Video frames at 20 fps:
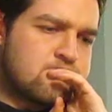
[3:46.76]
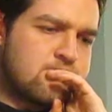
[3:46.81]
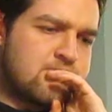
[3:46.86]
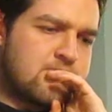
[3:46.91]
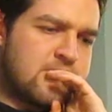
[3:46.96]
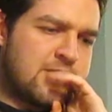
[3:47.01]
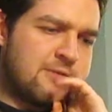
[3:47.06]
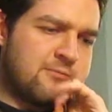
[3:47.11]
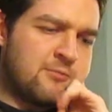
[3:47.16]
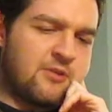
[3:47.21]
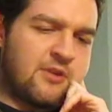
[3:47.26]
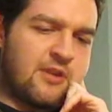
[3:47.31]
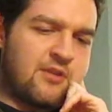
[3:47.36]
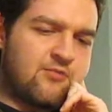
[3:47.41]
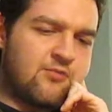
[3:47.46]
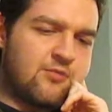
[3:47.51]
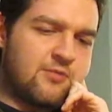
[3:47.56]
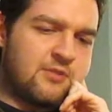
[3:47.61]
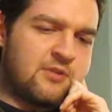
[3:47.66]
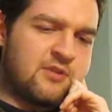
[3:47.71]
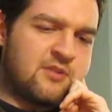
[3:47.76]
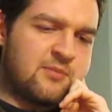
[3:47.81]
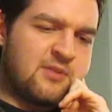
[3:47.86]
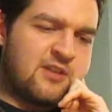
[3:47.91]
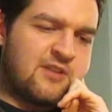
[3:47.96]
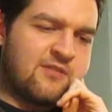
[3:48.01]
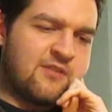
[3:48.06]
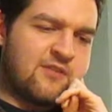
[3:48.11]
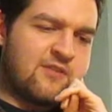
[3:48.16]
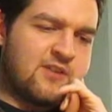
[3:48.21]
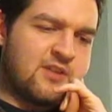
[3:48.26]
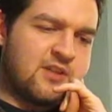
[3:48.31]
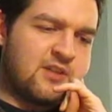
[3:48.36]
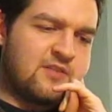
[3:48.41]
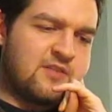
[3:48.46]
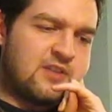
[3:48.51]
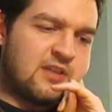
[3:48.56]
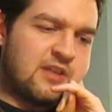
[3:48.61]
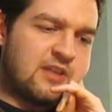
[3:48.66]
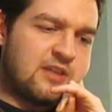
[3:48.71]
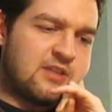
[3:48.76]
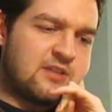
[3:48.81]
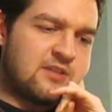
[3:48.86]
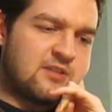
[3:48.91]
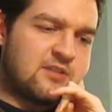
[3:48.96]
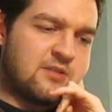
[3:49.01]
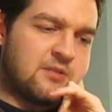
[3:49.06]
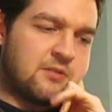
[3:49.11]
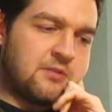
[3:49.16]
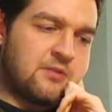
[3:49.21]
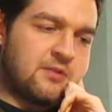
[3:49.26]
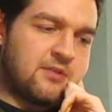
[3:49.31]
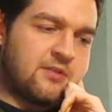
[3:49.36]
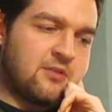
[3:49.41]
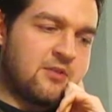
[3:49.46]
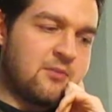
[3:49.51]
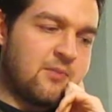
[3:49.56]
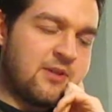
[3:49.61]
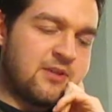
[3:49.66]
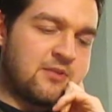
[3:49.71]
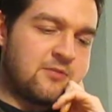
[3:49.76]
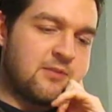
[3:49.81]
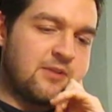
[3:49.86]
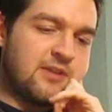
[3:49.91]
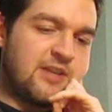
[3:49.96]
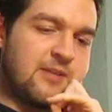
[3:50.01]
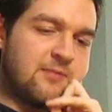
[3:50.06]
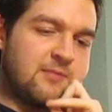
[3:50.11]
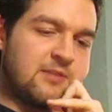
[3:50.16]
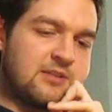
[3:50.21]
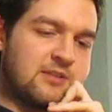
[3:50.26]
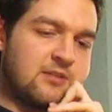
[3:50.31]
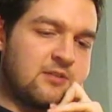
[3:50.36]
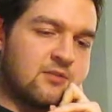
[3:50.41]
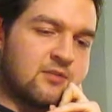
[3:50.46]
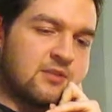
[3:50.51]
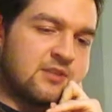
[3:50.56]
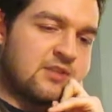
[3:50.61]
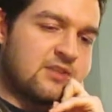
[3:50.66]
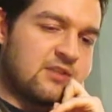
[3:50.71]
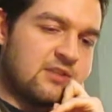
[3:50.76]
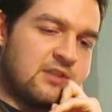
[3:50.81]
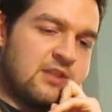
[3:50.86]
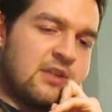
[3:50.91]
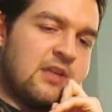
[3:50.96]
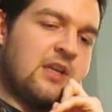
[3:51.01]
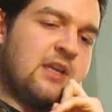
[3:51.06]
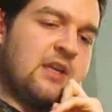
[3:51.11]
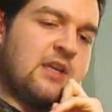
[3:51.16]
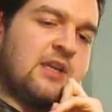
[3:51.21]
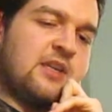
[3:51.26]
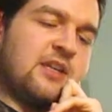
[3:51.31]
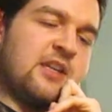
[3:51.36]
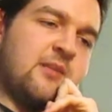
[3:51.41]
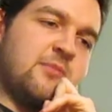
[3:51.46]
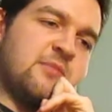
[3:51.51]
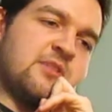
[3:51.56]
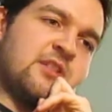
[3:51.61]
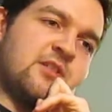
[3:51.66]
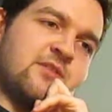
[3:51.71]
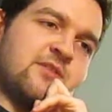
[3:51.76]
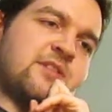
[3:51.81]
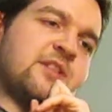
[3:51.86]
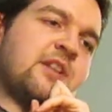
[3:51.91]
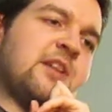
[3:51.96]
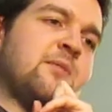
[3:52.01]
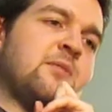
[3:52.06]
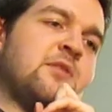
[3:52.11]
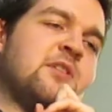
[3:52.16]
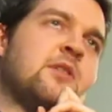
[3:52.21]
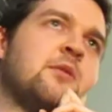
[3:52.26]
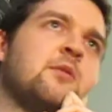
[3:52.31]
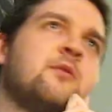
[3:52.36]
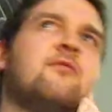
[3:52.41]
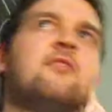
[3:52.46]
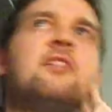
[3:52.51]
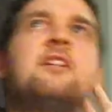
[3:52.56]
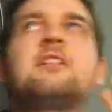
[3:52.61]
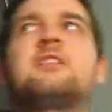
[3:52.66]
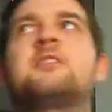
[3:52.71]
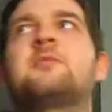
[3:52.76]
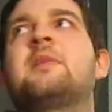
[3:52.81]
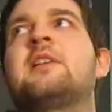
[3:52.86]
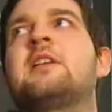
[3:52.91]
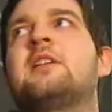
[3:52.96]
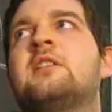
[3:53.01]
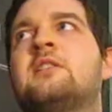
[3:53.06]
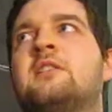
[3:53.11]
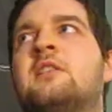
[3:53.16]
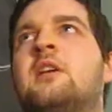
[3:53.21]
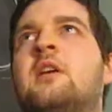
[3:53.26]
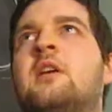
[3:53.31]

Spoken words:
But we'll get through it. I'm here for 5 days, so I thought I might as well keep this log to keep myself sane with no other English speakers.